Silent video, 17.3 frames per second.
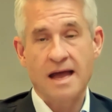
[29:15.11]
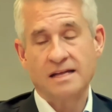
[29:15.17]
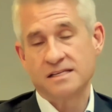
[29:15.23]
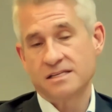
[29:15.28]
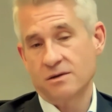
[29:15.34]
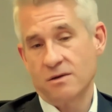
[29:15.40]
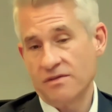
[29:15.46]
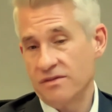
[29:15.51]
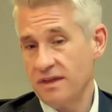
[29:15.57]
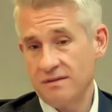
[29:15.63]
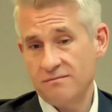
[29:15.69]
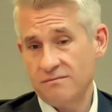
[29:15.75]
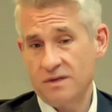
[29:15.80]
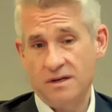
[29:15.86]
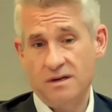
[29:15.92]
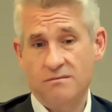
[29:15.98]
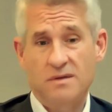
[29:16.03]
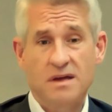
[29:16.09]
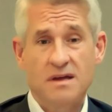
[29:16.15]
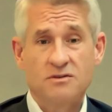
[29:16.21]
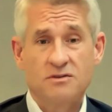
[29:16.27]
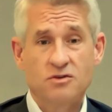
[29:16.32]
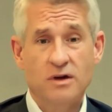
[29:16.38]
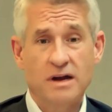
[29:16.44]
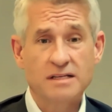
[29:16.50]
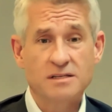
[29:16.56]
And so I think,
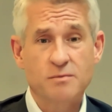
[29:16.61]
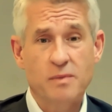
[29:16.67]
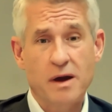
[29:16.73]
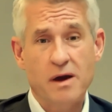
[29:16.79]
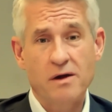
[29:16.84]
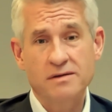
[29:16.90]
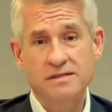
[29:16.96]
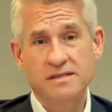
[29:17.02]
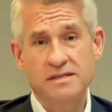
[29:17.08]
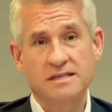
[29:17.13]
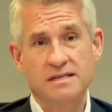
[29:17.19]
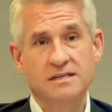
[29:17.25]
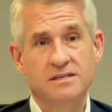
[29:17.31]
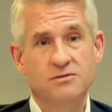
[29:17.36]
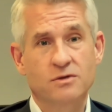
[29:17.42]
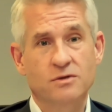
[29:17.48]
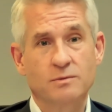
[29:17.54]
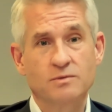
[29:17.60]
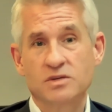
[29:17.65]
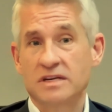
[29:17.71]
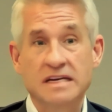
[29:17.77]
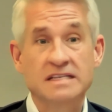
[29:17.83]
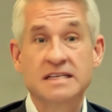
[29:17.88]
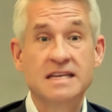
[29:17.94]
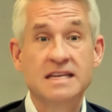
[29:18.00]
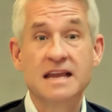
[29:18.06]
transparency and
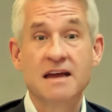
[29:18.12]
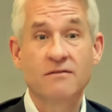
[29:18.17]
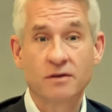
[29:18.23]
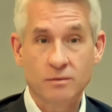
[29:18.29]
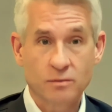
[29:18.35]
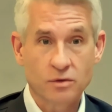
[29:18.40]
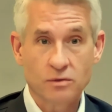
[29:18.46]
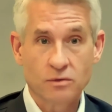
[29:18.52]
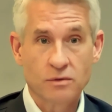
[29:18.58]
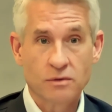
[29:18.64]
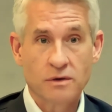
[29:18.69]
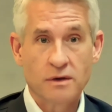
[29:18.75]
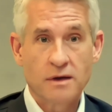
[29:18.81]
disruption is inevitable.